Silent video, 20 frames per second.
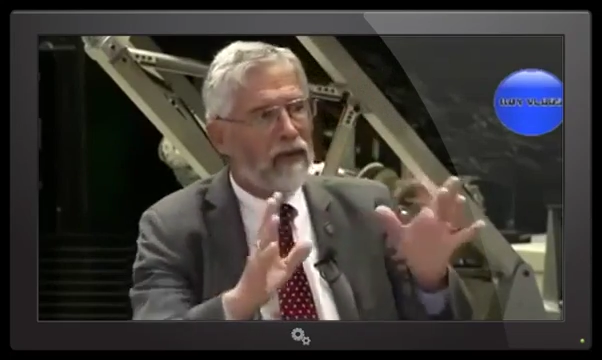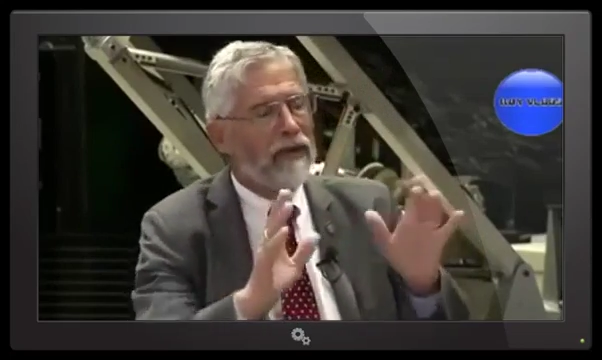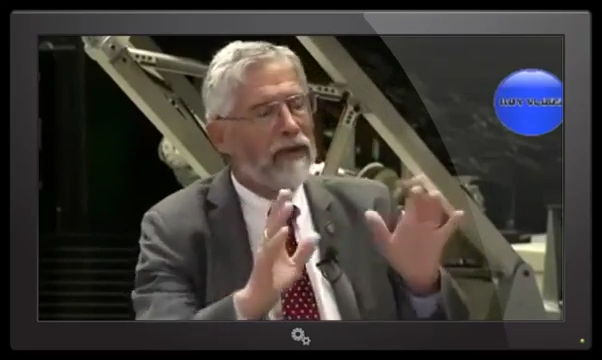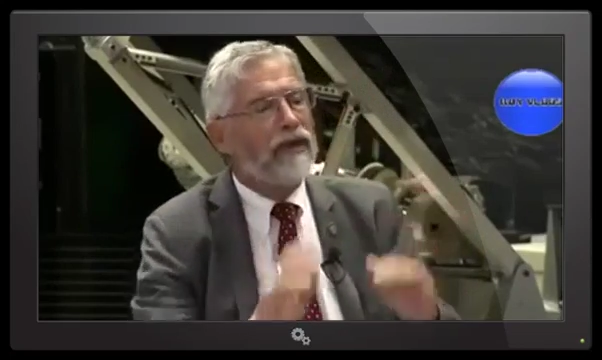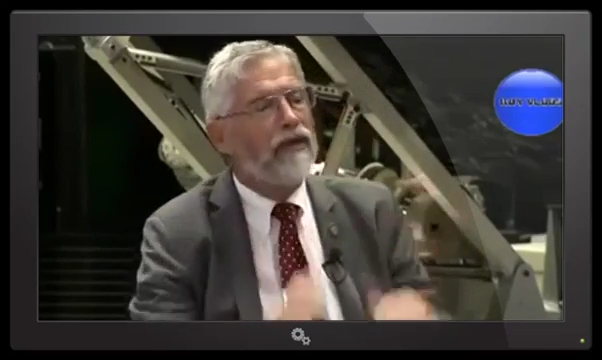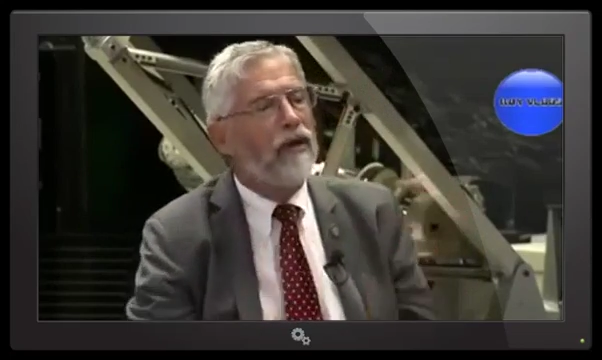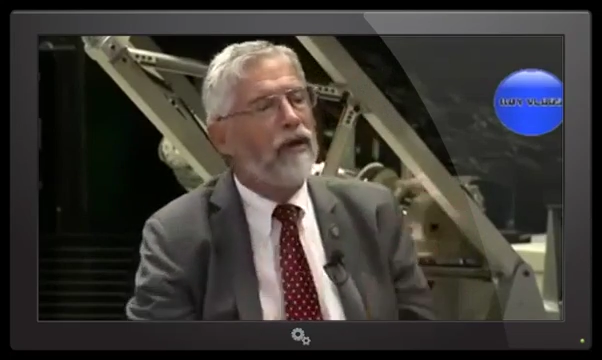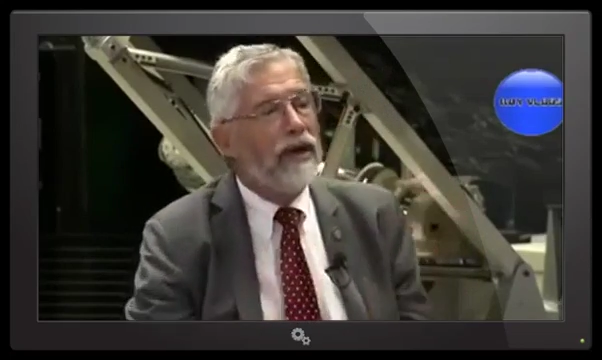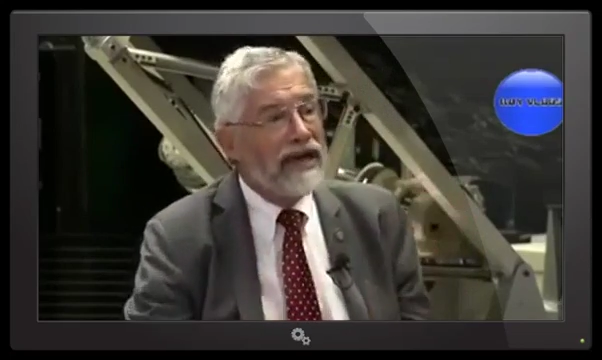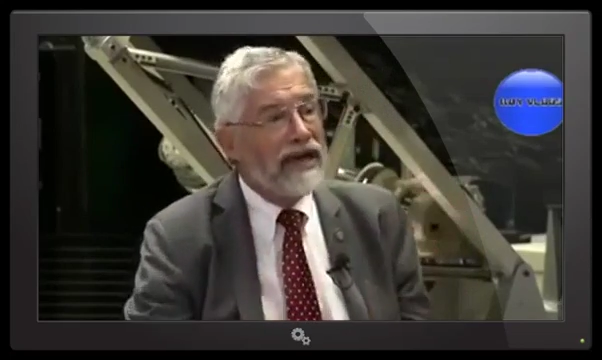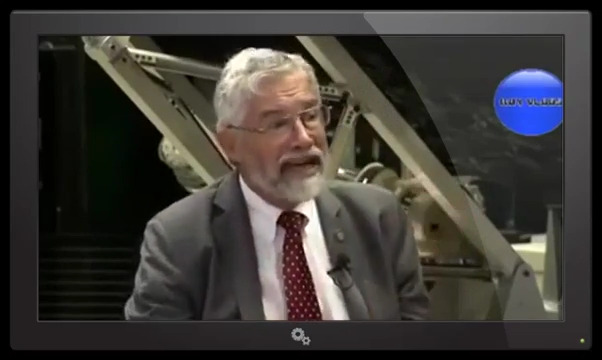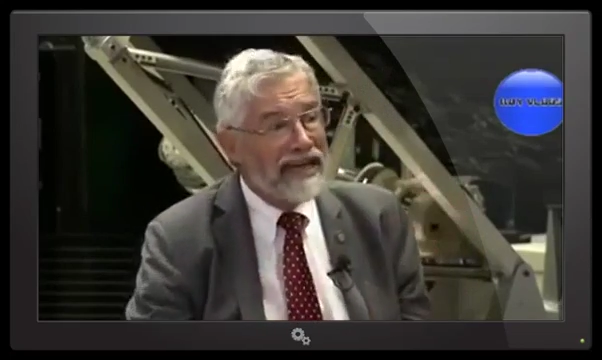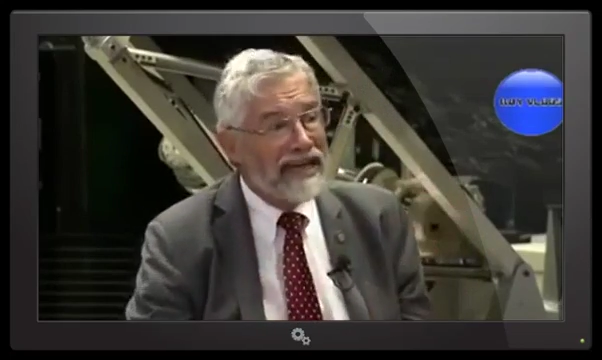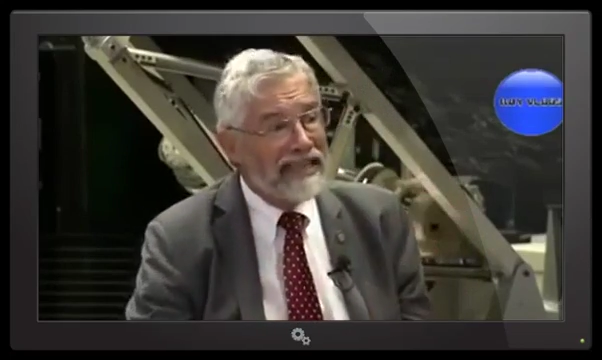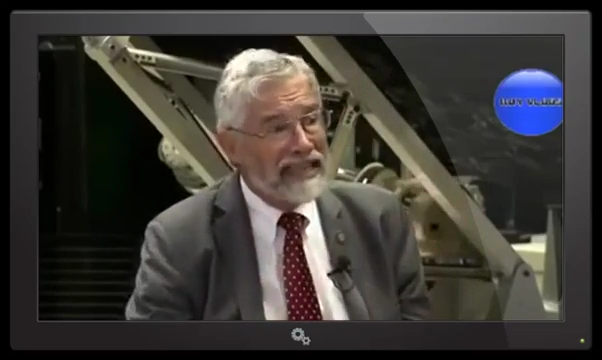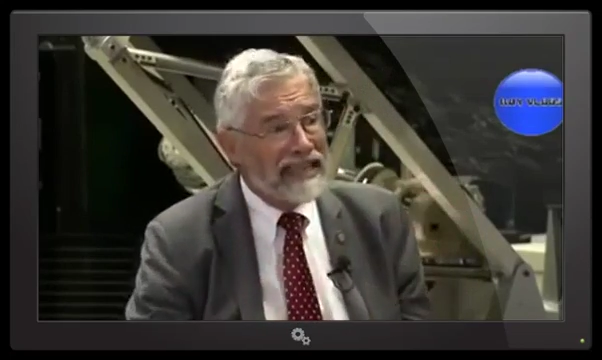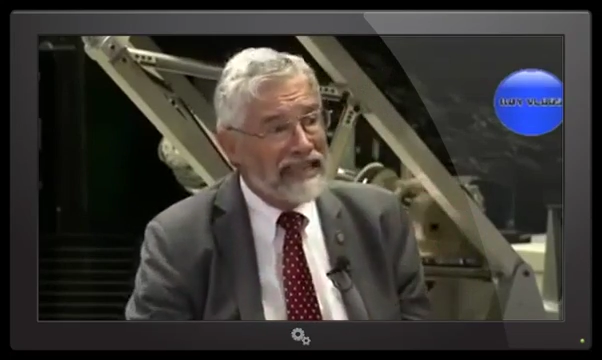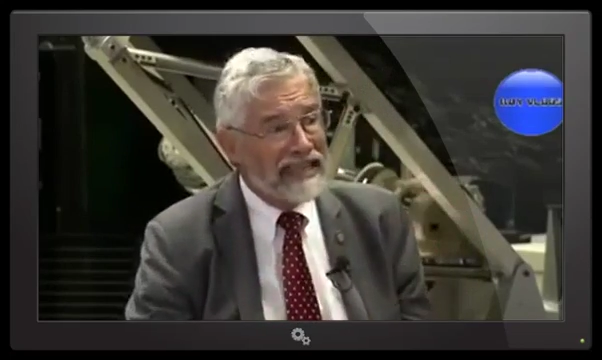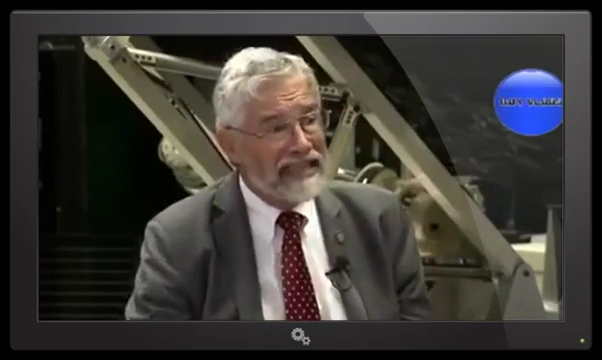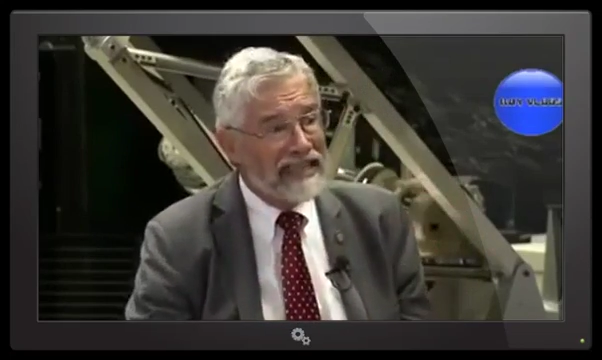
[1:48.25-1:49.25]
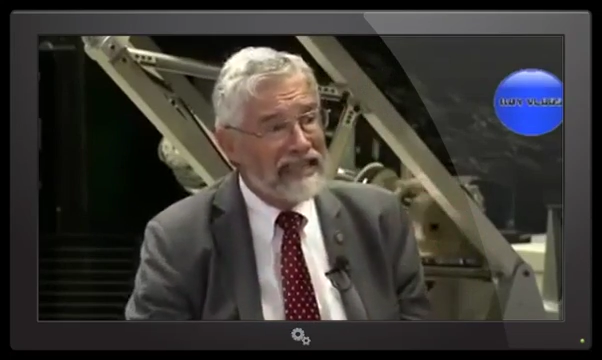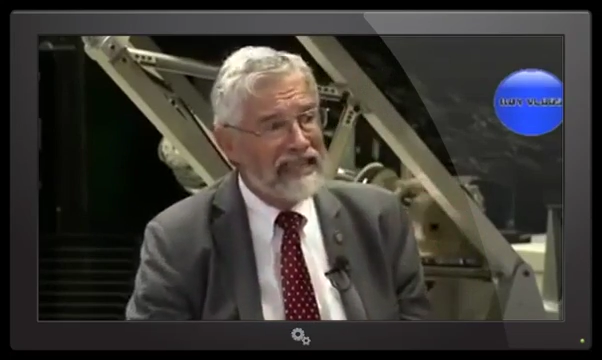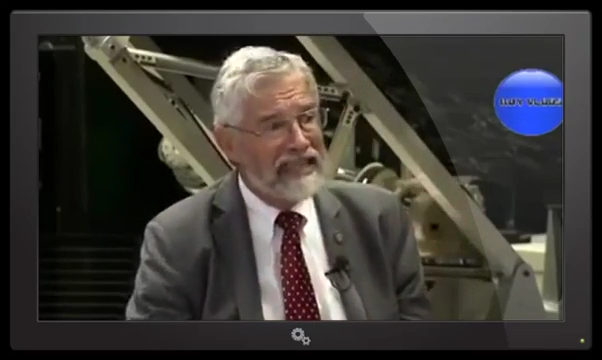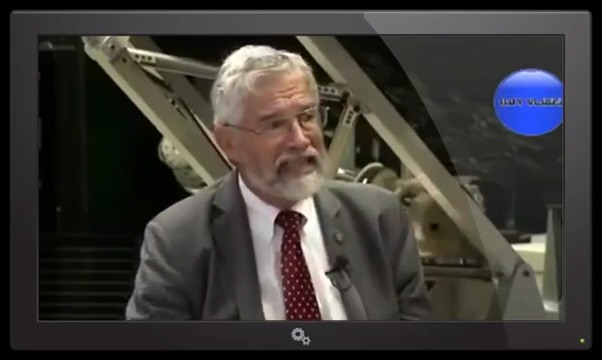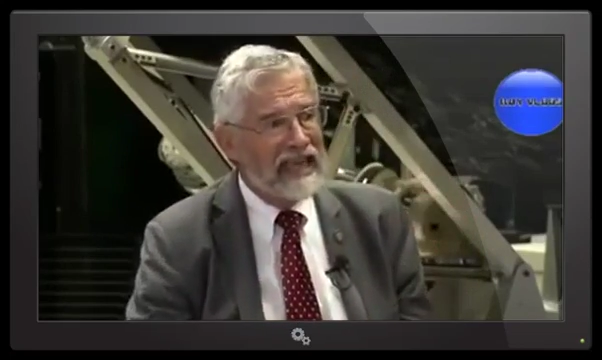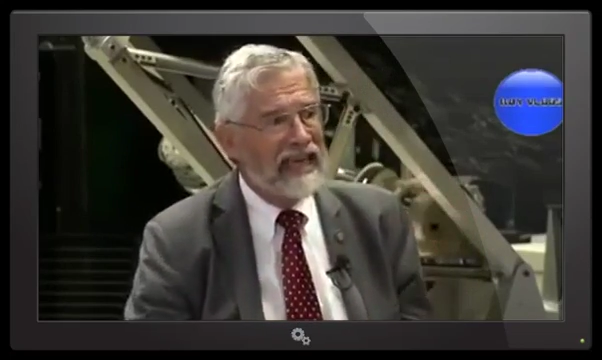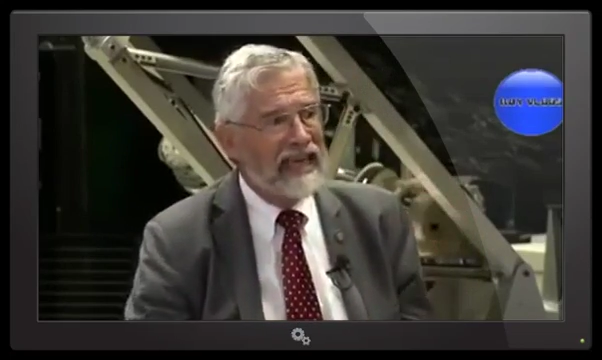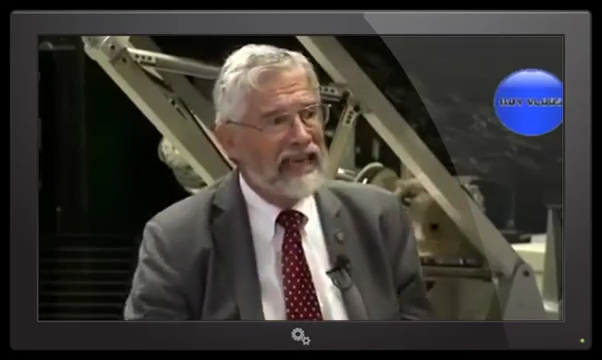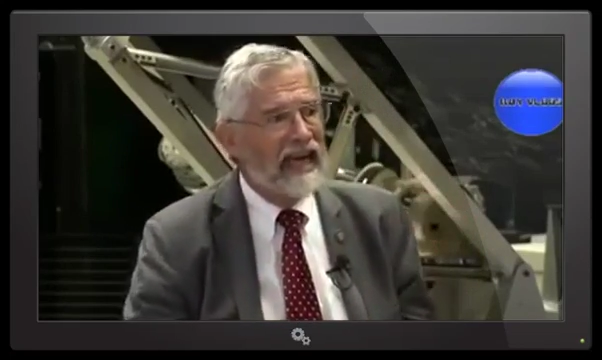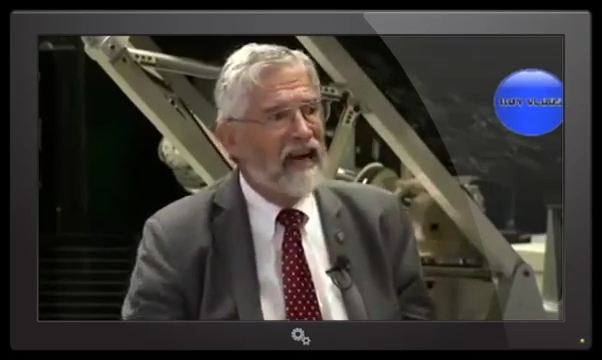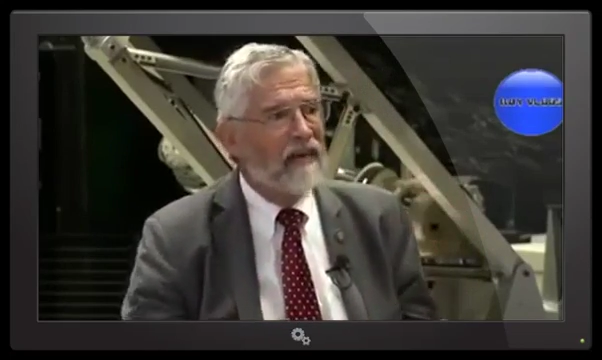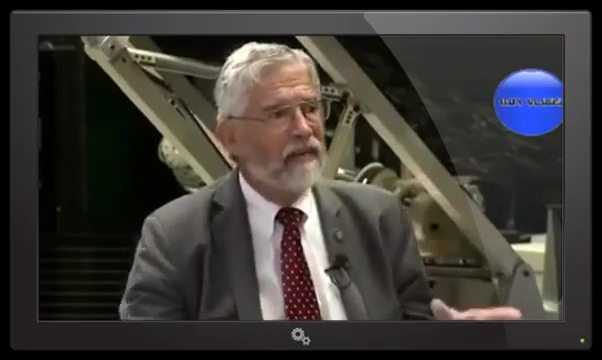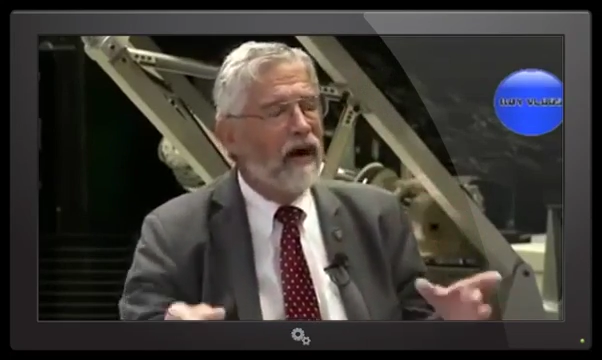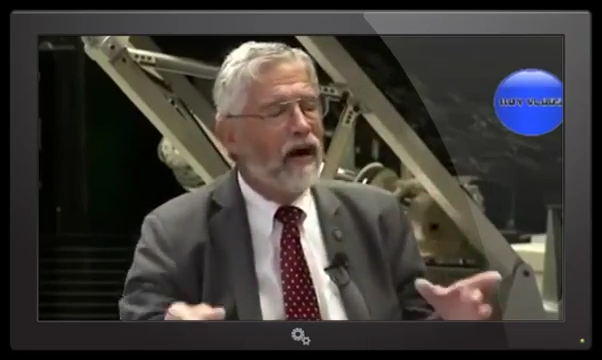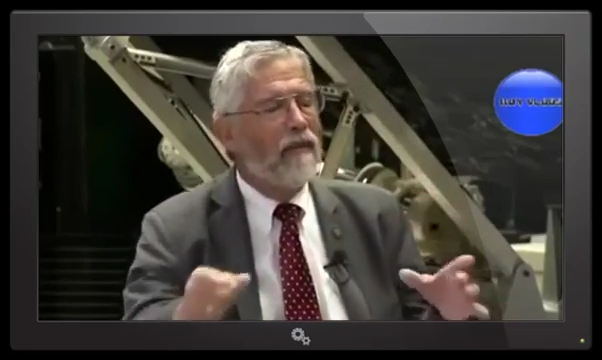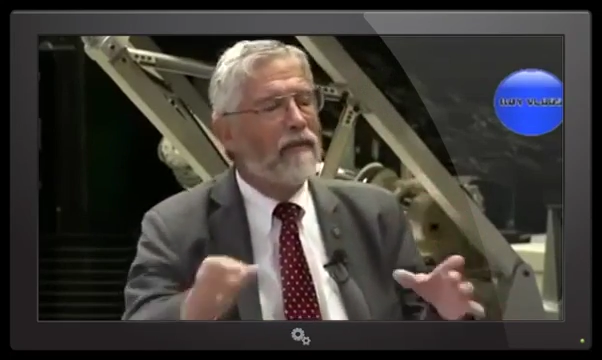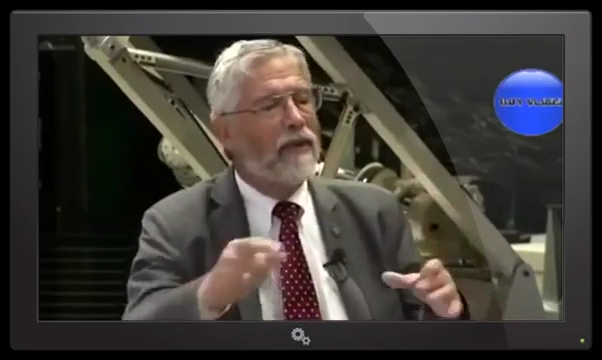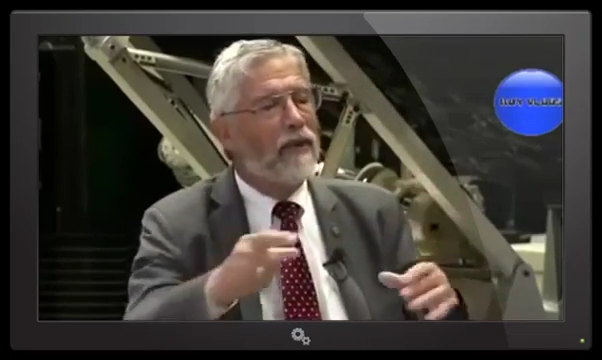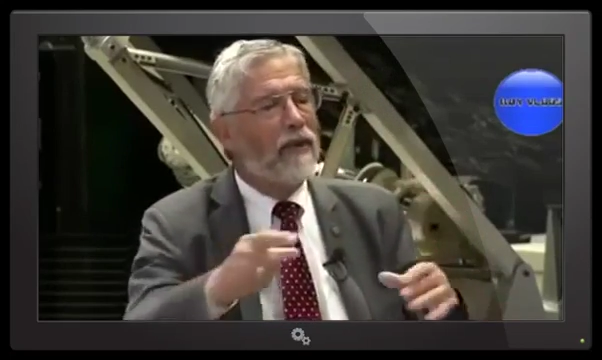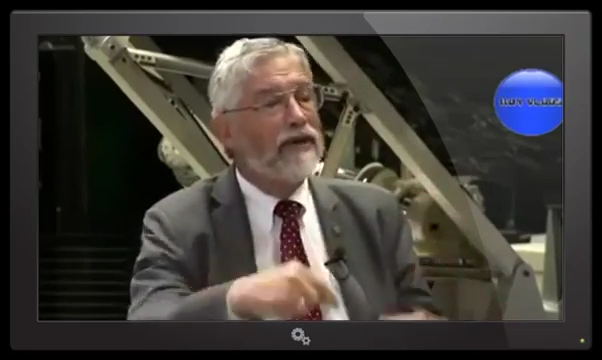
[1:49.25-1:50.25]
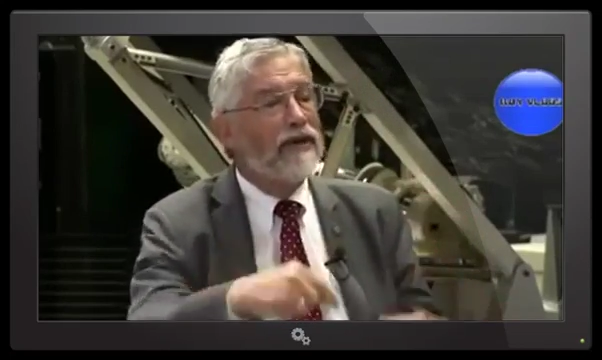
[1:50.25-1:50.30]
What we'll be doing next is setting up